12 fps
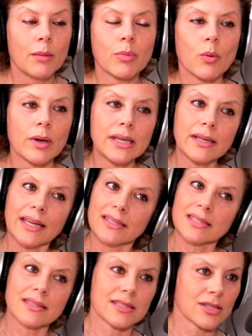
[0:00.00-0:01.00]
But when you get
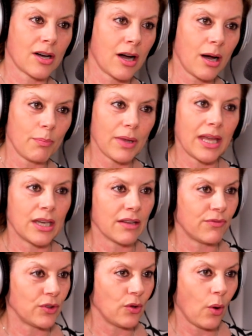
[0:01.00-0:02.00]
to the top, and
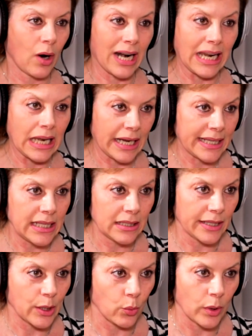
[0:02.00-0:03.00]
if you are lucky
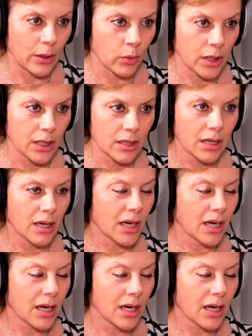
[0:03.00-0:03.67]
like we were,